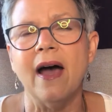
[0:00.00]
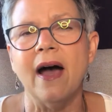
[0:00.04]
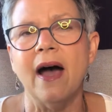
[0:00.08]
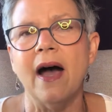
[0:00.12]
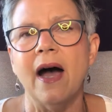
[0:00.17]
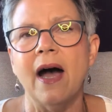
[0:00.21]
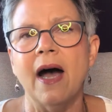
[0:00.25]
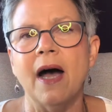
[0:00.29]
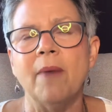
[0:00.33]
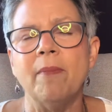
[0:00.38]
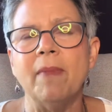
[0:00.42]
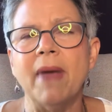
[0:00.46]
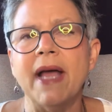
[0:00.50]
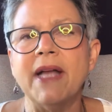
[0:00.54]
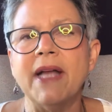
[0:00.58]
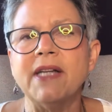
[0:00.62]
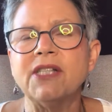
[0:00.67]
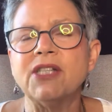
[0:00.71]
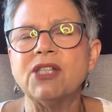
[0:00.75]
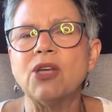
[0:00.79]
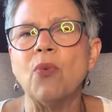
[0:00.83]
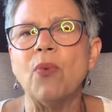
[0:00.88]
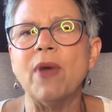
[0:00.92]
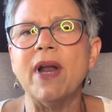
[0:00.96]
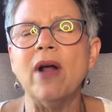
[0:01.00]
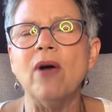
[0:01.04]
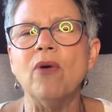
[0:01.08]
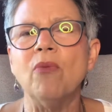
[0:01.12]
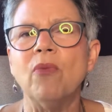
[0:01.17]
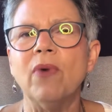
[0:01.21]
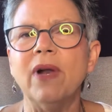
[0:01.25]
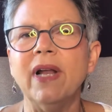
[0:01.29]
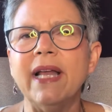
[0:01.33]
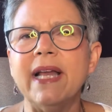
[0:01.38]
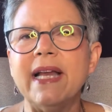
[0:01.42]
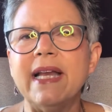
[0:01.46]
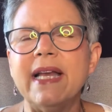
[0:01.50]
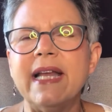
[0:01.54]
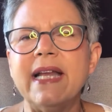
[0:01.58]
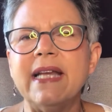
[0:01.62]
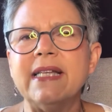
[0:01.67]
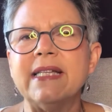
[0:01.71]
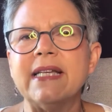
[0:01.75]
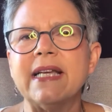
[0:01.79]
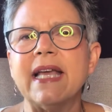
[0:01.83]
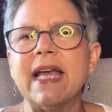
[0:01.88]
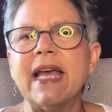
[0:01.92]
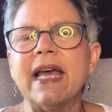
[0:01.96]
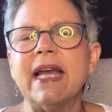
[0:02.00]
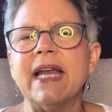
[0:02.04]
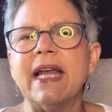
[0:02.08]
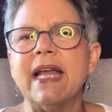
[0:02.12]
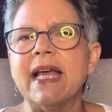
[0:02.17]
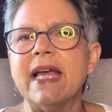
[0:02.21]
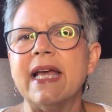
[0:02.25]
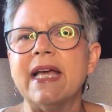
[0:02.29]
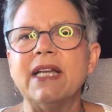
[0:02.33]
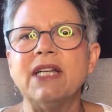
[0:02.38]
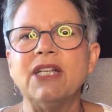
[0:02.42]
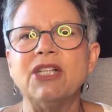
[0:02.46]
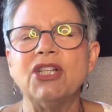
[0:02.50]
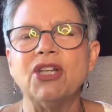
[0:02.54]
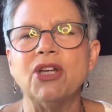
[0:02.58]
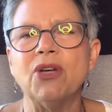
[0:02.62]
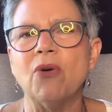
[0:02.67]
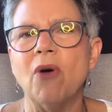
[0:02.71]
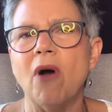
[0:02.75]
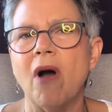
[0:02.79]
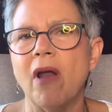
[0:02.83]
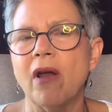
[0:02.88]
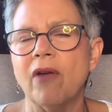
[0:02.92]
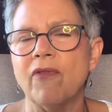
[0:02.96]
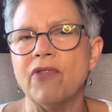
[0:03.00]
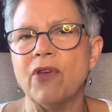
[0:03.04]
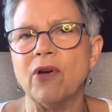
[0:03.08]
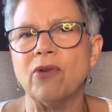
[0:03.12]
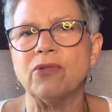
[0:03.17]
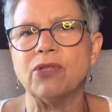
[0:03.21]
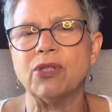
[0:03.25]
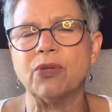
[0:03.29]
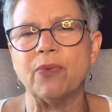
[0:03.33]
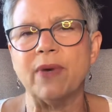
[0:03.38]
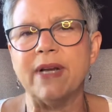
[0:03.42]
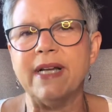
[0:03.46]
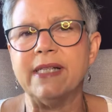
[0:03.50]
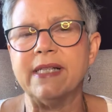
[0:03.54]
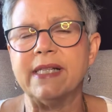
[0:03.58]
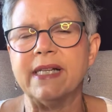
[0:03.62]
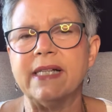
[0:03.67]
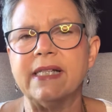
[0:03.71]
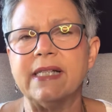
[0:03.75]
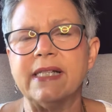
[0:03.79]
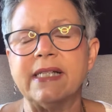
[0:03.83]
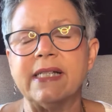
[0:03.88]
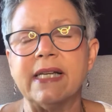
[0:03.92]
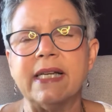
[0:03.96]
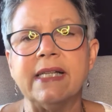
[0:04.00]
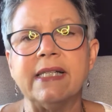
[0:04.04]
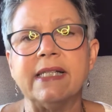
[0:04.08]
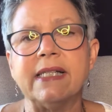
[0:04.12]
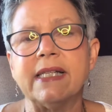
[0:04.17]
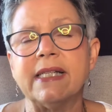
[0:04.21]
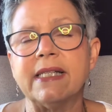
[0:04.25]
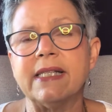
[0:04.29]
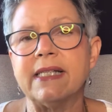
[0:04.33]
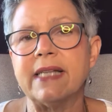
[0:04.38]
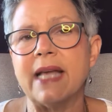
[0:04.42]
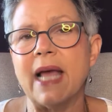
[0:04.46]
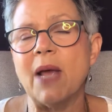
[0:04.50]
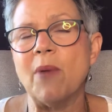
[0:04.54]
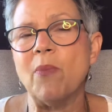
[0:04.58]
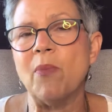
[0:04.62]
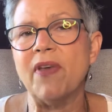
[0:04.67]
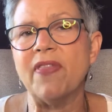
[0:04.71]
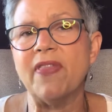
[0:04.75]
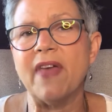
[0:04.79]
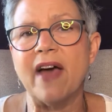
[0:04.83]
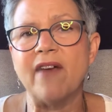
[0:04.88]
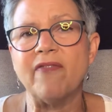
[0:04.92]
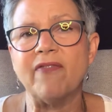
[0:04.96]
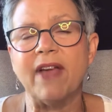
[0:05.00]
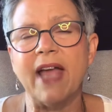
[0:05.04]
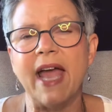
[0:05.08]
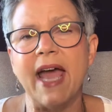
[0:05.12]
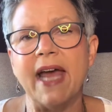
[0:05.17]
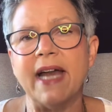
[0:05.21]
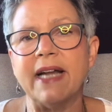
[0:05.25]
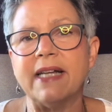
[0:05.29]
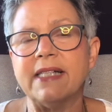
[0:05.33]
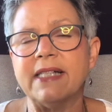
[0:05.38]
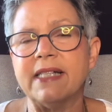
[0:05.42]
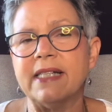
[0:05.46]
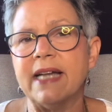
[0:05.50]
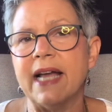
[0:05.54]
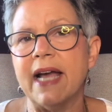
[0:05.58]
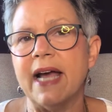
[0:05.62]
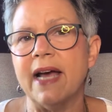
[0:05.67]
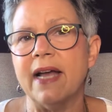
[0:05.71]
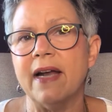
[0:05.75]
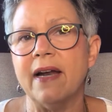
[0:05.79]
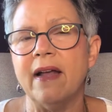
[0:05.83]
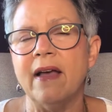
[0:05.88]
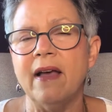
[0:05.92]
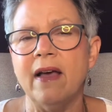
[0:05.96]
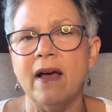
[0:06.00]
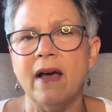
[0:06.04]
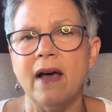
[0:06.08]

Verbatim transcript: Um, and so we don't really need to get into all of those reasons. It's the same with Afghanistan.